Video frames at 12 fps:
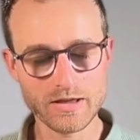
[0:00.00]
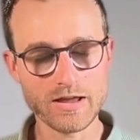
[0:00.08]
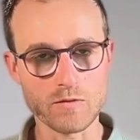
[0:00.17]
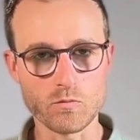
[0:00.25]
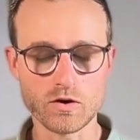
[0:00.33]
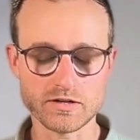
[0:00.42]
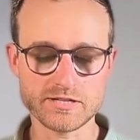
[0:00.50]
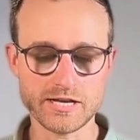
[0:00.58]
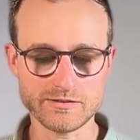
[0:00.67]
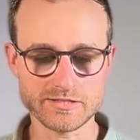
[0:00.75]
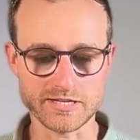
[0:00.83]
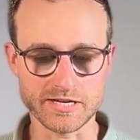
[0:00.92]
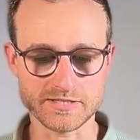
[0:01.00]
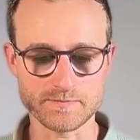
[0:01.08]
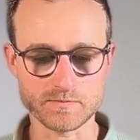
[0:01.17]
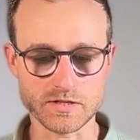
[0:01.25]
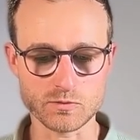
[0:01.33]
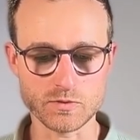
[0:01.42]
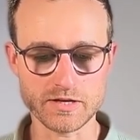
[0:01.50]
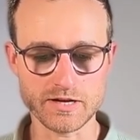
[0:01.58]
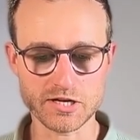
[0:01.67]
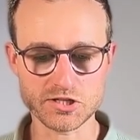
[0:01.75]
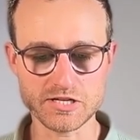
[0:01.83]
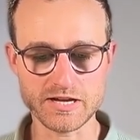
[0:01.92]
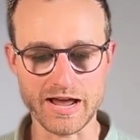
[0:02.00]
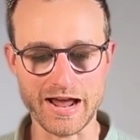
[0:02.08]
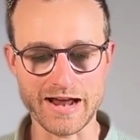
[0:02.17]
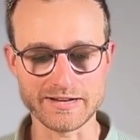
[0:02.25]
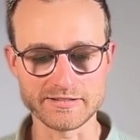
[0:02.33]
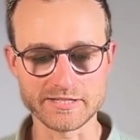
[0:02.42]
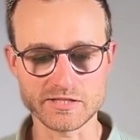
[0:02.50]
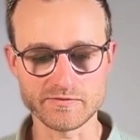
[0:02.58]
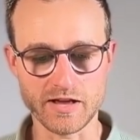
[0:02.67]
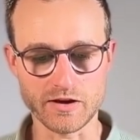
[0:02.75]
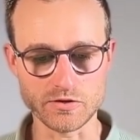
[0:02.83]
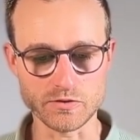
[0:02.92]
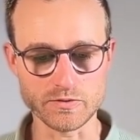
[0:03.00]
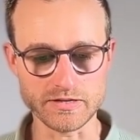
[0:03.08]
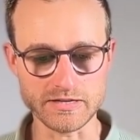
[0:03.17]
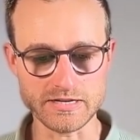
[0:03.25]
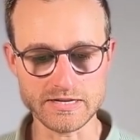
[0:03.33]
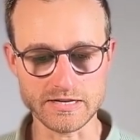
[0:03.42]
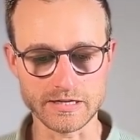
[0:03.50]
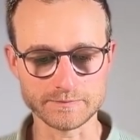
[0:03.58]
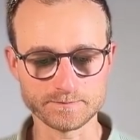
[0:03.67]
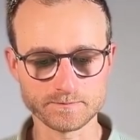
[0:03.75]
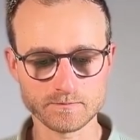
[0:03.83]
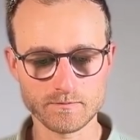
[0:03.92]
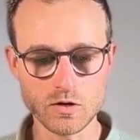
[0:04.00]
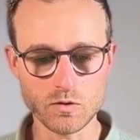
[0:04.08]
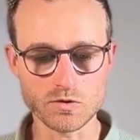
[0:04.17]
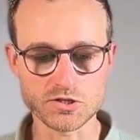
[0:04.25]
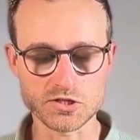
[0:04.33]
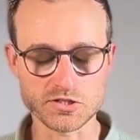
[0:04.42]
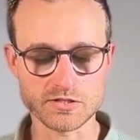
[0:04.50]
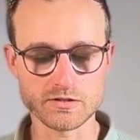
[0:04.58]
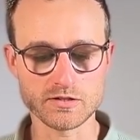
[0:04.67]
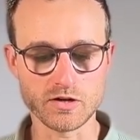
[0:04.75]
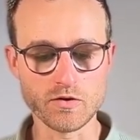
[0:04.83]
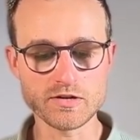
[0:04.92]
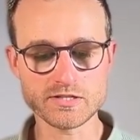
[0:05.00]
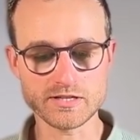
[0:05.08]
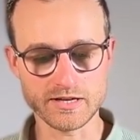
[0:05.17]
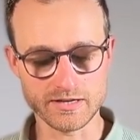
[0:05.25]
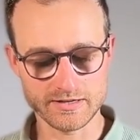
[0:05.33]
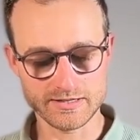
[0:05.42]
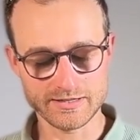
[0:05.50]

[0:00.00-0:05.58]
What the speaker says: And what it tells us is we can actually add this value in here, which is going to